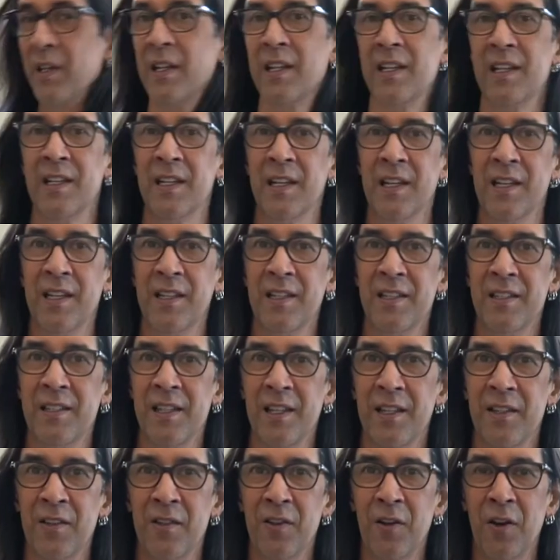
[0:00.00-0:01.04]
and he
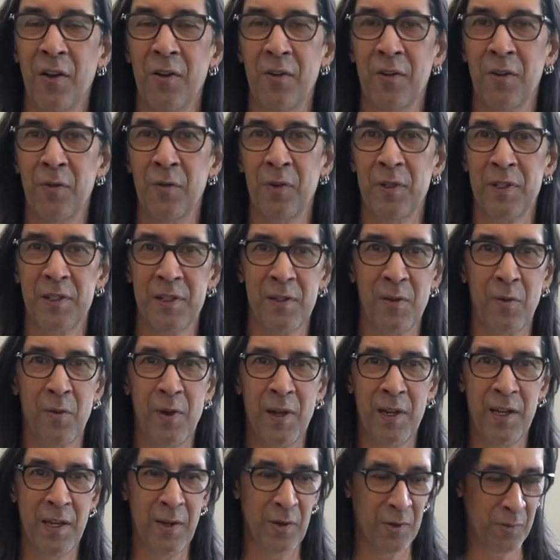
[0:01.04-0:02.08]
said no, it was the
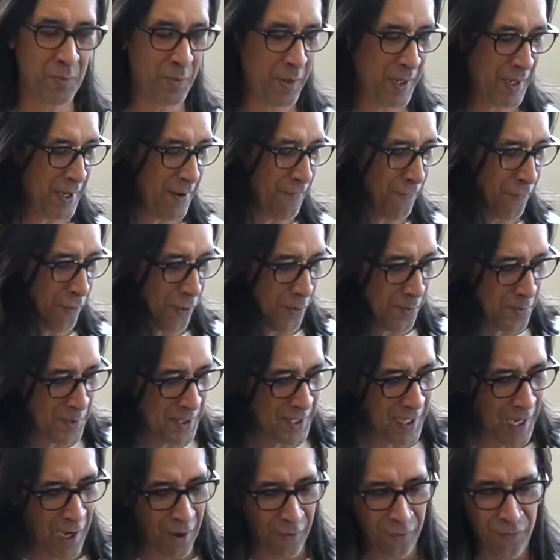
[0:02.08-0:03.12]
one he was picking for
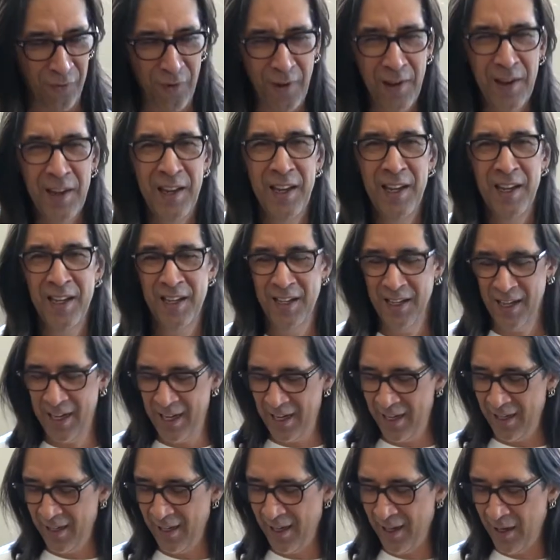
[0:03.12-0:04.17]
himself.
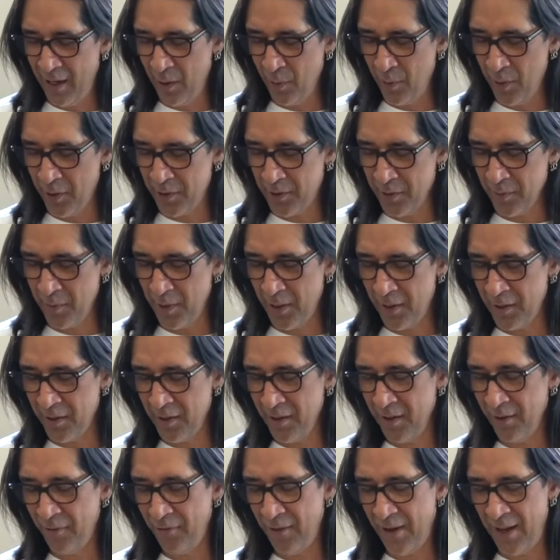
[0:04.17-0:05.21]
And I worked him hard
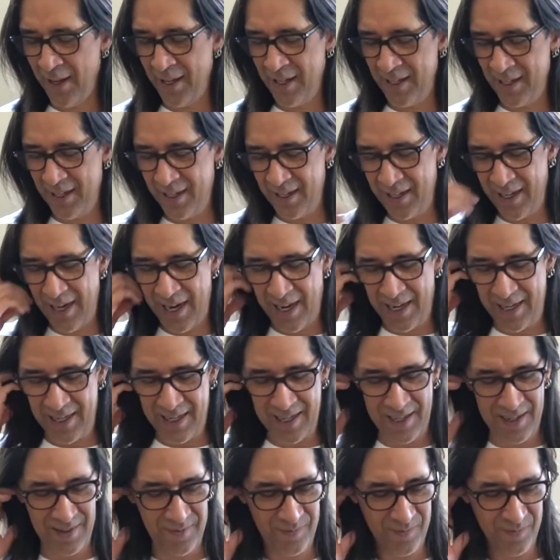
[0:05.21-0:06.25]
enough, and
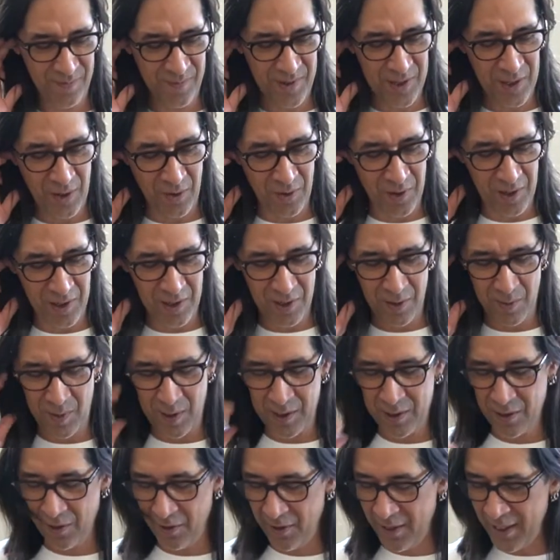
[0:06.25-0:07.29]
he sold it to me.
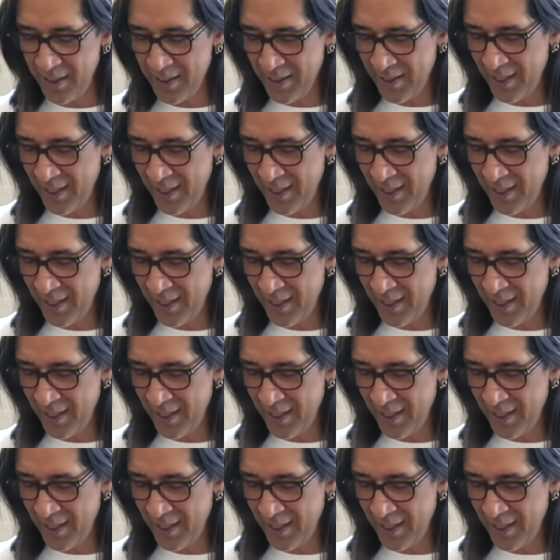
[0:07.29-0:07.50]
So this